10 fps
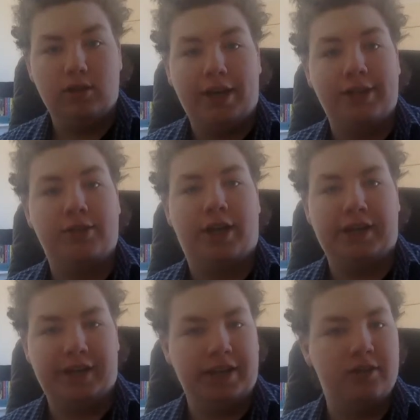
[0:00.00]
Hashtag
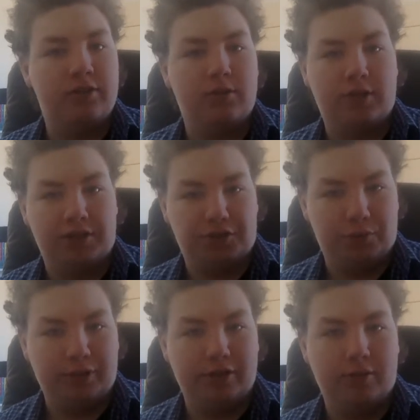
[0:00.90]
cancel, thank you,
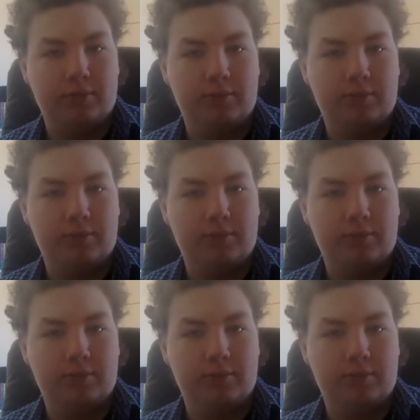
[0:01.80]
eel.